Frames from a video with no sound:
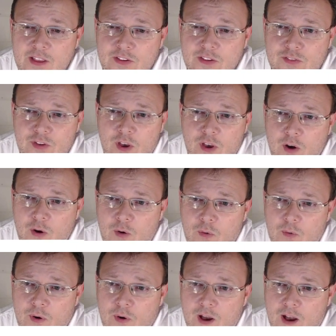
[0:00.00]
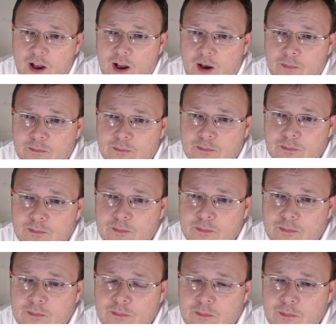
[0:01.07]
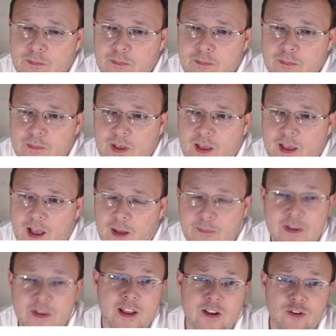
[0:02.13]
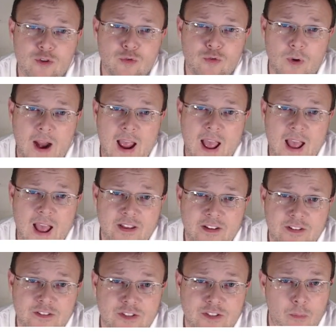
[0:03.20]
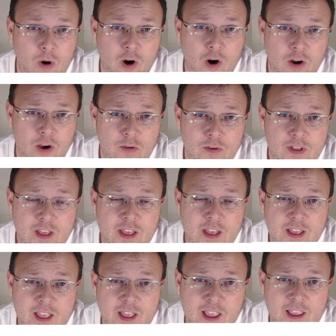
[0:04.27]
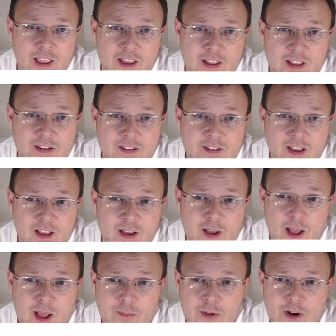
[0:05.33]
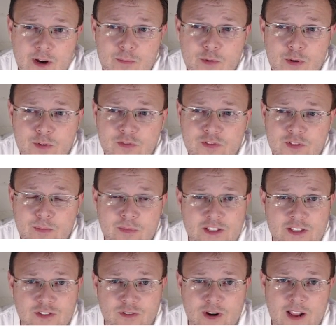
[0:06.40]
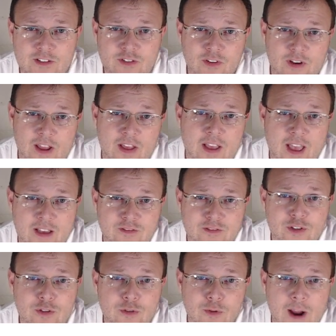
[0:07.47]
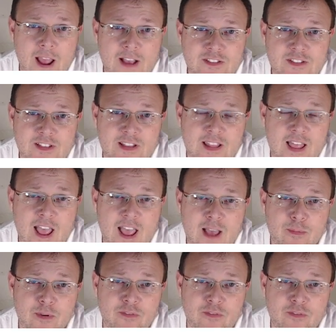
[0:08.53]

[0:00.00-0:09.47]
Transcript: So um, I'm getting a new rack tomorrow and uh, I'm going to move some things around so I'll have two racks in the lab.